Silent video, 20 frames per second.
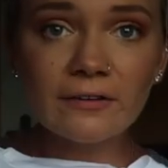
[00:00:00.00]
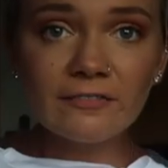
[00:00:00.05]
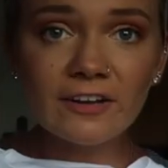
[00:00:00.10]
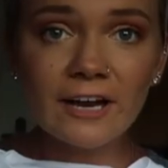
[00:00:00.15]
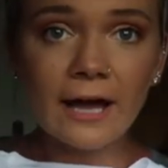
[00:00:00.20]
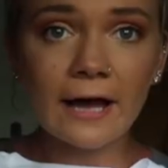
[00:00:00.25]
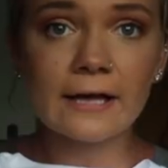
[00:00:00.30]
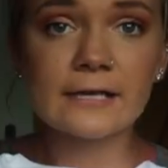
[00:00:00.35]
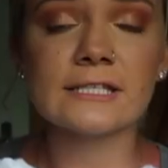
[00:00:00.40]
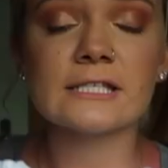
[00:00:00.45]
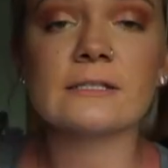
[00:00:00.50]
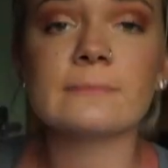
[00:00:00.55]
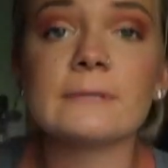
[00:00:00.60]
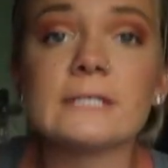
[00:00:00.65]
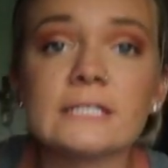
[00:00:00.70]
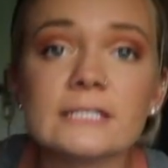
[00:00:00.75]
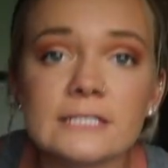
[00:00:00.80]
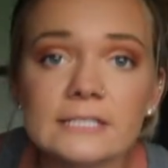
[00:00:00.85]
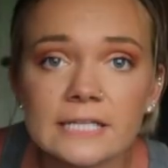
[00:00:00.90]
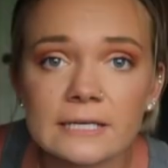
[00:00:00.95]
even ask
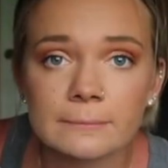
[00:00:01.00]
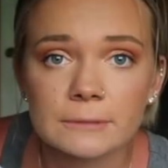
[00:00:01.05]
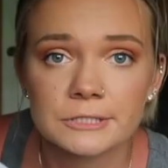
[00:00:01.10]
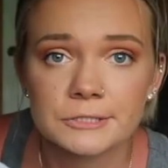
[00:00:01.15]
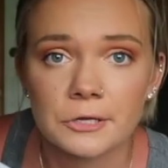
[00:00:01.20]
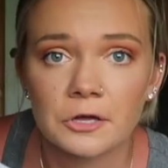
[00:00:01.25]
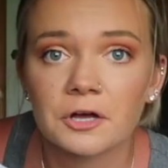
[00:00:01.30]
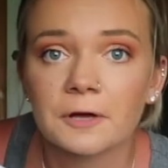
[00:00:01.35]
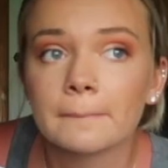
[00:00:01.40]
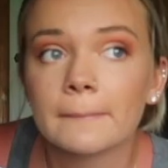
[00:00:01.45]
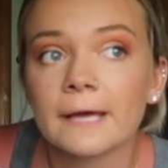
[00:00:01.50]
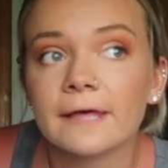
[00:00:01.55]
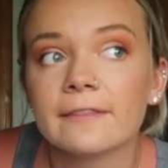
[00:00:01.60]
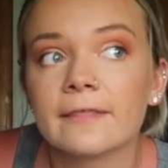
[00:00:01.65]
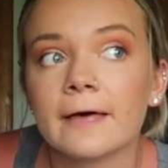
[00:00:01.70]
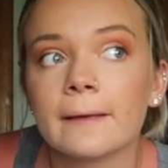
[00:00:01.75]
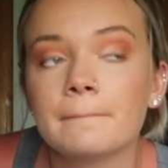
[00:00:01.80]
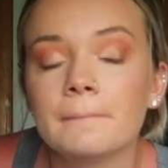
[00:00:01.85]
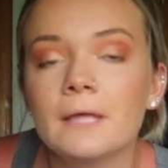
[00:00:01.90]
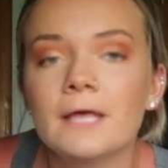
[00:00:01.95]
me to name a song by
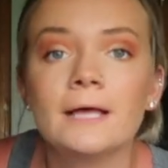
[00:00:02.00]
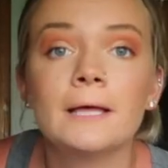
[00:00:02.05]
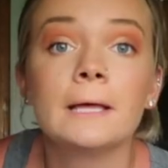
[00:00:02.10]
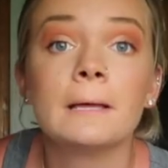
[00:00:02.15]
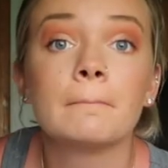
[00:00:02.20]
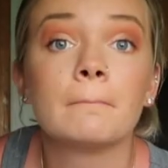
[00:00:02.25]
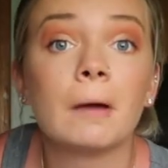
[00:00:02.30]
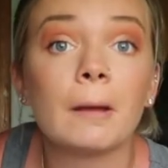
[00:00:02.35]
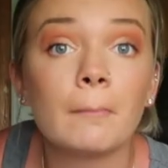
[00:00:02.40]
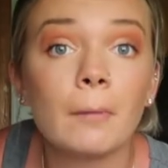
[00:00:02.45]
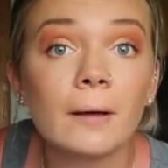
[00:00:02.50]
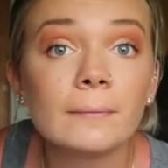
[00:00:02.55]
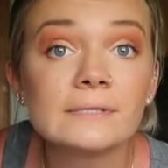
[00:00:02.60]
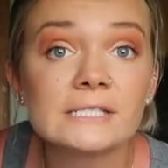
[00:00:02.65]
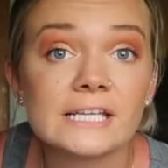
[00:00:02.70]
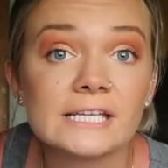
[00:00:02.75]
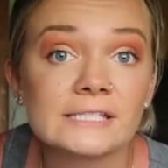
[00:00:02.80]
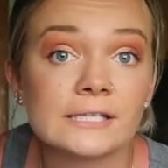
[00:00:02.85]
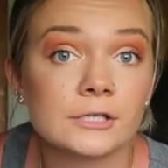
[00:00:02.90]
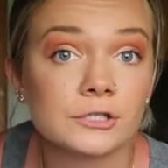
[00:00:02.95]
them. My mom
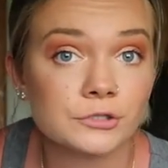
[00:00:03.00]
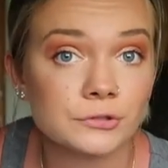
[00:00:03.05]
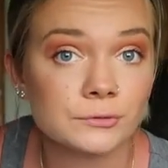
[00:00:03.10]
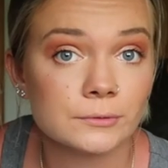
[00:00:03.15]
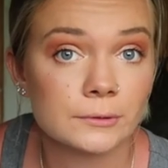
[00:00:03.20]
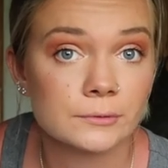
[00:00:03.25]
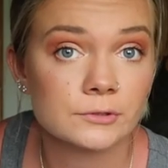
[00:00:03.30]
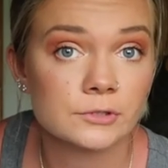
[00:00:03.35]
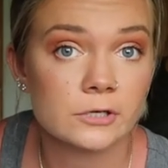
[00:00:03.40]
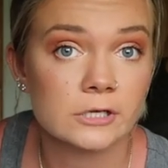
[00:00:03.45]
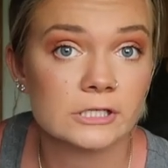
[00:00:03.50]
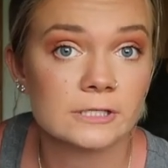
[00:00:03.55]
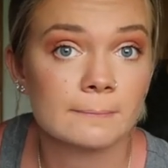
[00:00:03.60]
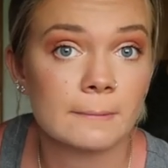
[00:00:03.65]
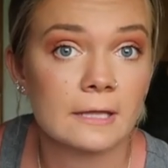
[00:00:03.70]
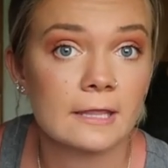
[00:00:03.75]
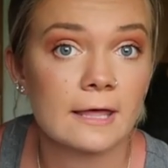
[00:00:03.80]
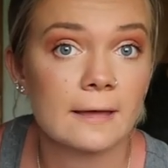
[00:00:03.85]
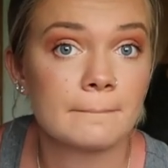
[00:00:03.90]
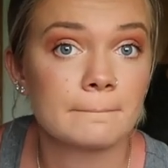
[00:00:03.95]
says I do know songs
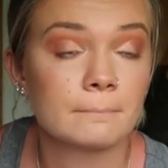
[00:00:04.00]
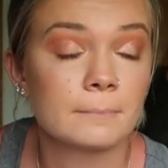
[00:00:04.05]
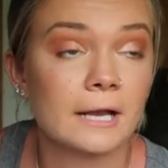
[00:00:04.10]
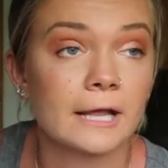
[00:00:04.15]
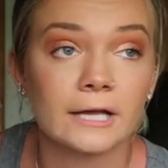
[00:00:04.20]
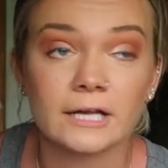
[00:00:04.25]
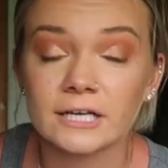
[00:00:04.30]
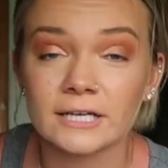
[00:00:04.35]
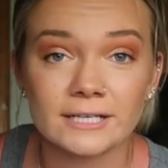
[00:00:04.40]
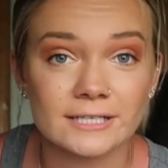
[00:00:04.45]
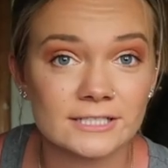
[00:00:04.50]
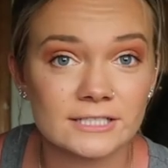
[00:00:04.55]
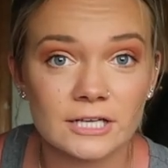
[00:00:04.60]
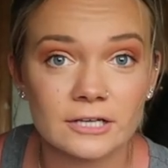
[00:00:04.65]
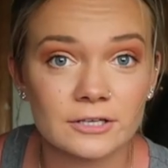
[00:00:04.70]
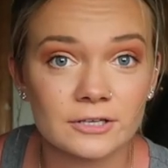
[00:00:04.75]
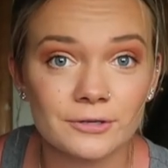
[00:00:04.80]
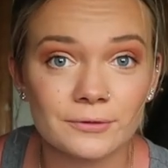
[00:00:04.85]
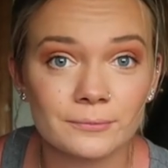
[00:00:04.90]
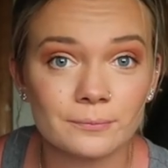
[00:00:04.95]
by them, but I couldn't
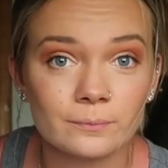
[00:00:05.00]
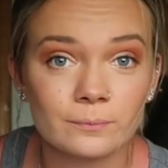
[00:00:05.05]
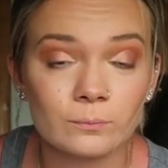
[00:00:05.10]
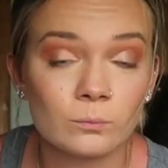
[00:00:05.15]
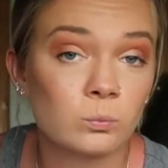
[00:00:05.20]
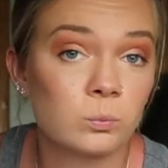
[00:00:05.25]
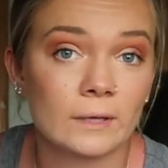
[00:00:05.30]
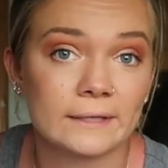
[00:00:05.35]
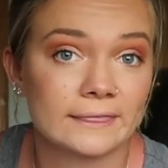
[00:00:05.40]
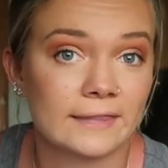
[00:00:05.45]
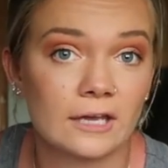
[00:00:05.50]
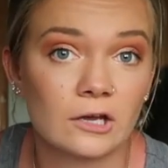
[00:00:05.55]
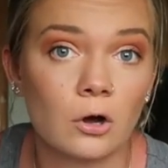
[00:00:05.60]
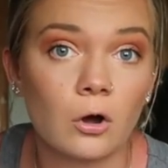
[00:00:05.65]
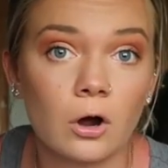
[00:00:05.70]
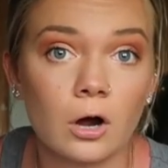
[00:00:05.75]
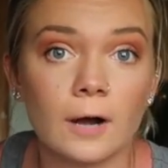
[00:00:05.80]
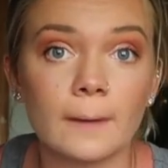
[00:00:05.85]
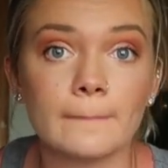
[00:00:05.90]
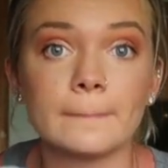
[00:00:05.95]
tell you what they
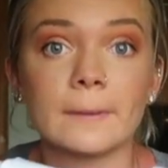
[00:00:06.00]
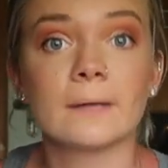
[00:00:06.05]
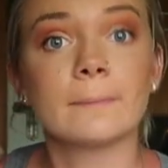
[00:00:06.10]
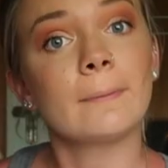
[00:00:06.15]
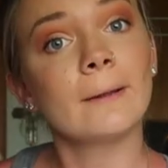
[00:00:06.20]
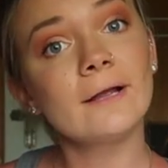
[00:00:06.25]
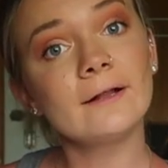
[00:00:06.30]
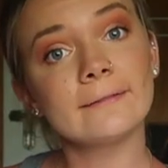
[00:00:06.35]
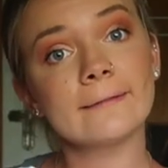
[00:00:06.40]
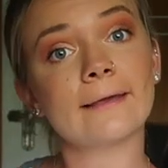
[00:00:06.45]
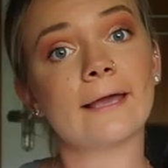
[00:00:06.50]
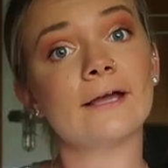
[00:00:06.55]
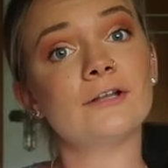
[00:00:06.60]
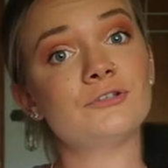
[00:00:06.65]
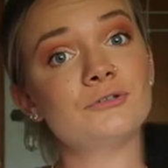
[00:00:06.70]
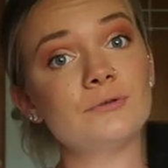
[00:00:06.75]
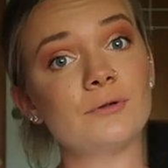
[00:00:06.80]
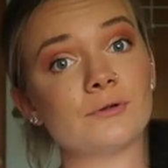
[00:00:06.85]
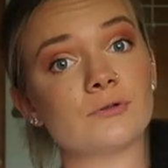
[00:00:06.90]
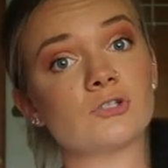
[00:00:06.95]
are. But apparently I
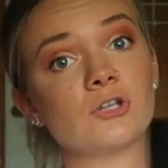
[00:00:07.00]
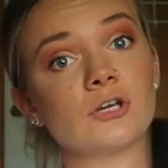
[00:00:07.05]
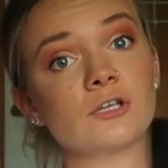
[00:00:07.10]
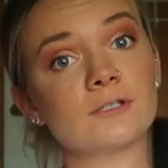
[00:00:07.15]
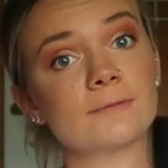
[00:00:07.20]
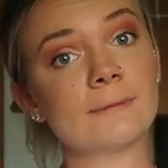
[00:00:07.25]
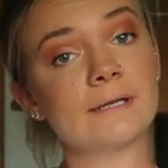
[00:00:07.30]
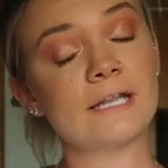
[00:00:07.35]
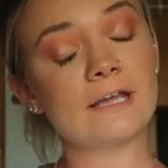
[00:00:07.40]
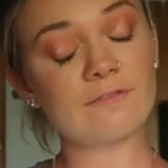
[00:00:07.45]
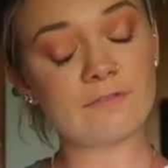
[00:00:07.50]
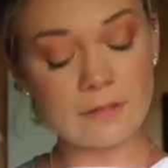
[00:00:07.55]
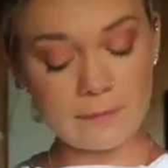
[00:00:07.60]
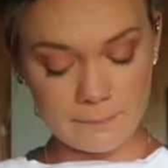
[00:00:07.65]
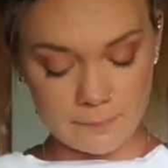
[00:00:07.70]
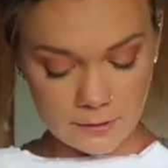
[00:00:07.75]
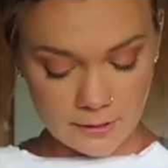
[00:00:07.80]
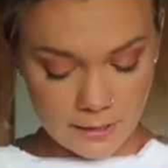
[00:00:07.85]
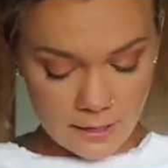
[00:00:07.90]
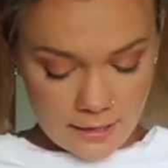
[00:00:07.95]
do know songs by Def
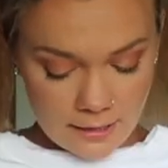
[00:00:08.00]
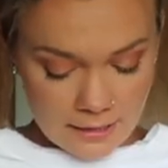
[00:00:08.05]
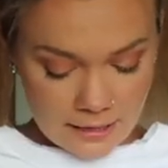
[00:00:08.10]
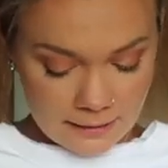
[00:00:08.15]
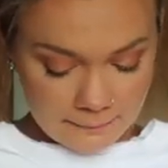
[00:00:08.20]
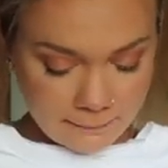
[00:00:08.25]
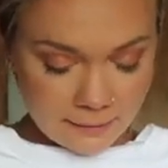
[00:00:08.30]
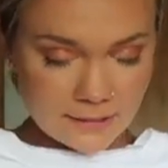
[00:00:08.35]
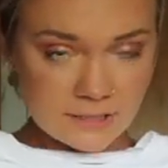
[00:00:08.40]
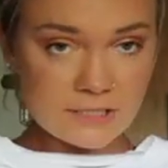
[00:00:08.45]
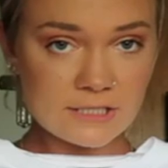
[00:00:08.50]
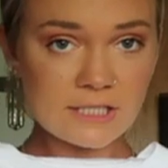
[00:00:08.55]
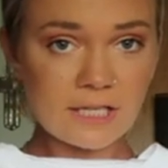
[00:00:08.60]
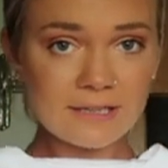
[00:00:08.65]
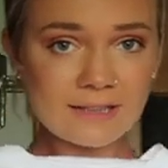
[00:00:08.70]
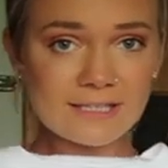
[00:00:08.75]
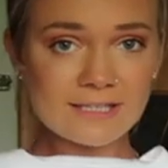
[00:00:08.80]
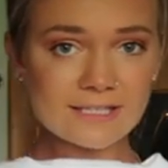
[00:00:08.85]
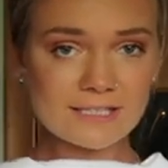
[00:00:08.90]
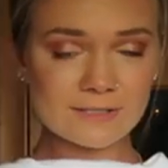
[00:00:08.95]
Leppard. So I just
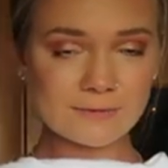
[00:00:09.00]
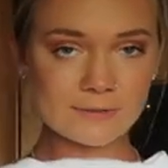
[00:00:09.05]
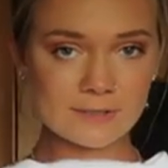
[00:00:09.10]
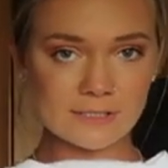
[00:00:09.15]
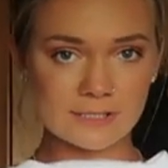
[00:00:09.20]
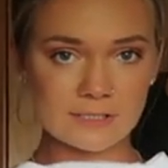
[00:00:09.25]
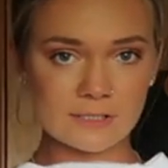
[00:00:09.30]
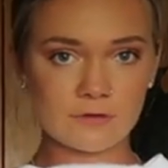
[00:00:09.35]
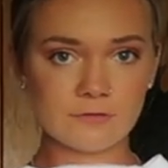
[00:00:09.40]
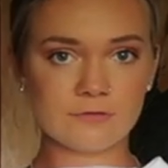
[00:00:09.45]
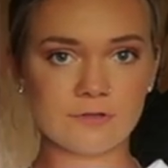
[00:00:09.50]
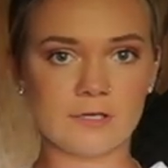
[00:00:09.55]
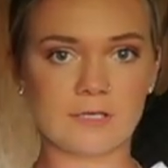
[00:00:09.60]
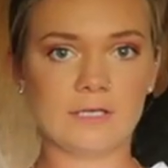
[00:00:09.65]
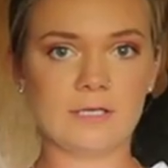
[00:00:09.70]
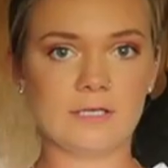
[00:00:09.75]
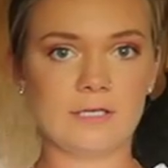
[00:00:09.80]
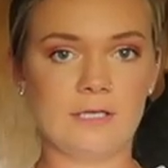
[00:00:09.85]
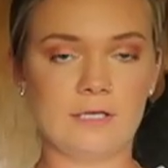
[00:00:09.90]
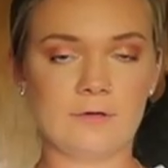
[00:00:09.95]
thought that this was so
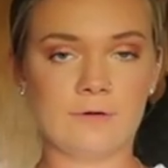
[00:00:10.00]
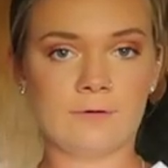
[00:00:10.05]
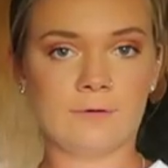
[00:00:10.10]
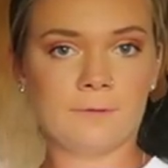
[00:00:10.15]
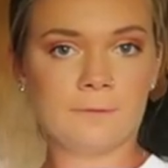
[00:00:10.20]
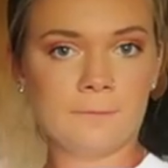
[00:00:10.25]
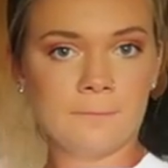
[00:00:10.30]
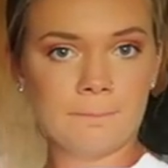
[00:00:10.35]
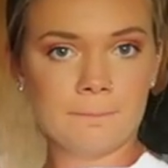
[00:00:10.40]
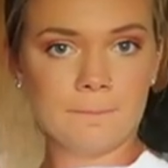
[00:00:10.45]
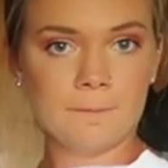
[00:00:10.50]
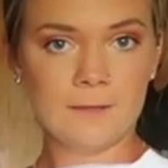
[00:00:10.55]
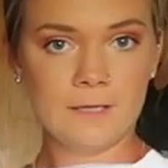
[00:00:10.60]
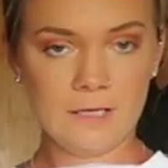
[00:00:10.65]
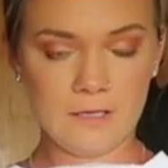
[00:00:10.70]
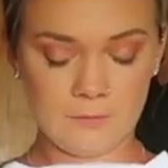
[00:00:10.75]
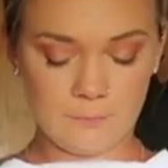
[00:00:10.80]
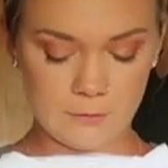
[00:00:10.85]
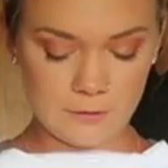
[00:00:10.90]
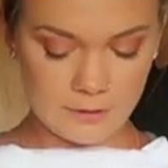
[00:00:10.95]
freaking cute,
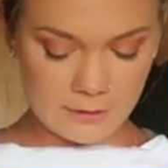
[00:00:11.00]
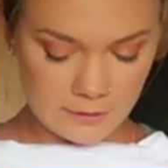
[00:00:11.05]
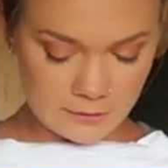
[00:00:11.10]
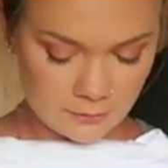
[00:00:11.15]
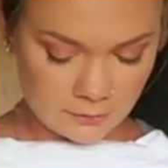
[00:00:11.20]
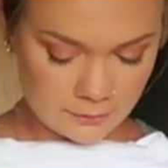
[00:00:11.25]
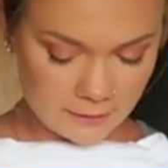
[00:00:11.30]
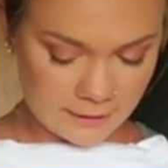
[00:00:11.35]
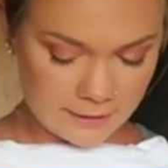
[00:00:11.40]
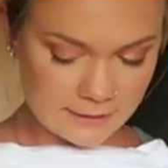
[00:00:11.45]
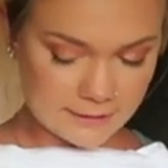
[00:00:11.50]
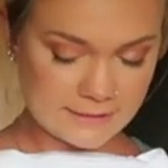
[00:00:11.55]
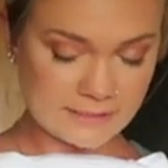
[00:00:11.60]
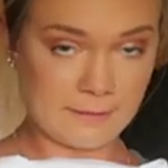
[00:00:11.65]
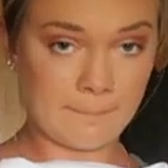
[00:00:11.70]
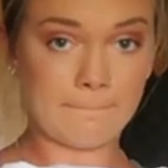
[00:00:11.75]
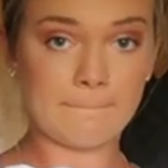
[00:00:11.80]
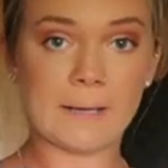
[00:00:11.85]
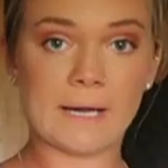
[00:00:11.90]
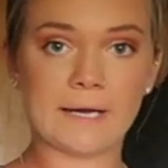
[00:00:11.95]
with either like
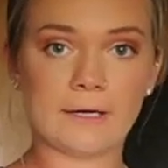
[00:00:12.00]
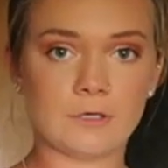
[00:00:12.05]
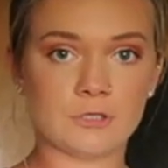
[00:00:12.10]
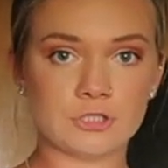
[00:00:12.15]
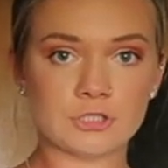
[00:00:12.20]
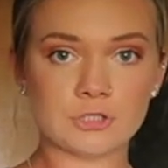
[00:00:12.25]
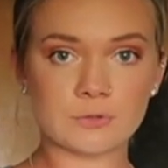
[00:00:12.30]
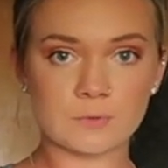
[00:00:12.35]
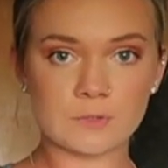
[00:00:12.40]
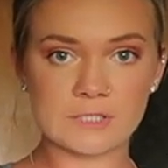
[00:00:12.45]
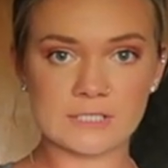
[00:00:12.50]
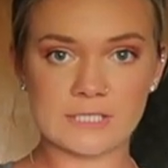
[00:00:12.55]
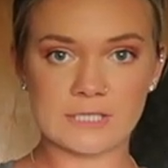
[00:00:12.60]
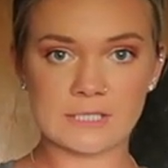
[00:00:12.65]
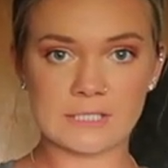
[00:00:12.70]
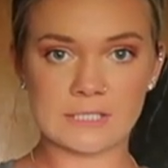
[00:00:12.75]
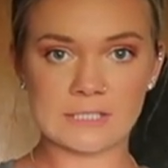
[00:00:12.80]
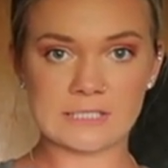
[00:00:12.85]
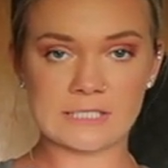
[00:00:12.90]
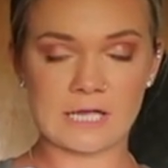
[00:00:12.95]
some biker shorts in
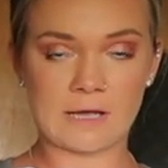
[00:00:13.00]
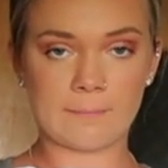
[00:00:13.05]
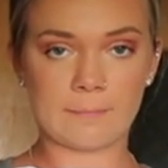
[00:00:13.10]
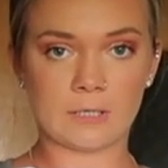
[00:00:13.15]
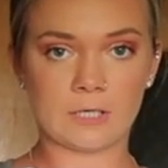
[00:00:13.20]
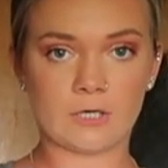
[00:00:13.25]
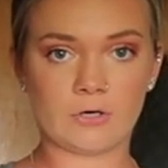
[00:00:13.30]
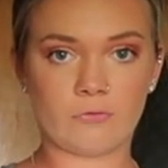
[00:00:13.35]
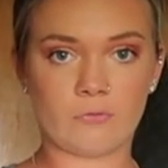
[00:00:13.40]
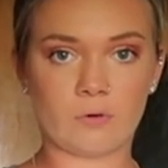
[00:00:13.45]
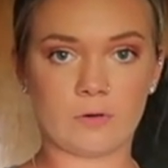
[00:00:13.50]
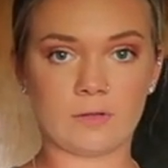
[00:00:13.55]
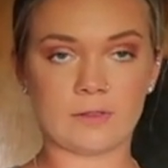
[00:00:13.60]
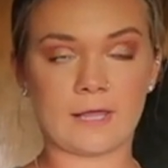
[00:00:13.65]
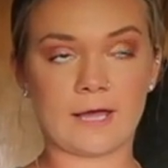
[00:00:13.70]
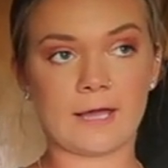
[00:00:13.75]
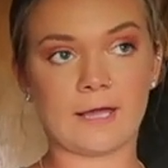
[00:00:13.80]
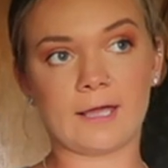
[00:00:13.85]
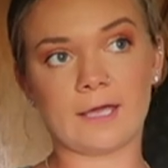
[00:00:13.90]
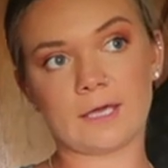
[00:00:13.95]
the summer, or
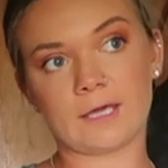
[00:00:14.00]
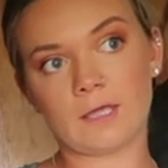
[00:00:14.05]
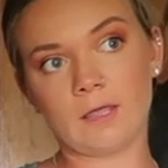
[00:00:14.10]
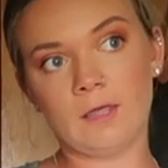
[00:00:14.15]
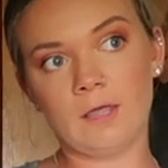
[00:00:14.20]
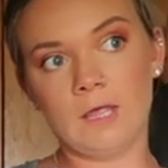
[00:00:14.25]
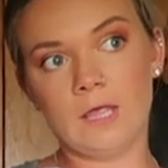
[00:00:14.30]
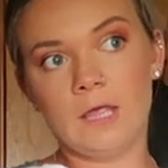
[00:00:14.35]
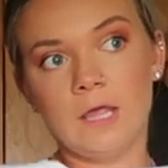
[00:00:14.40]
like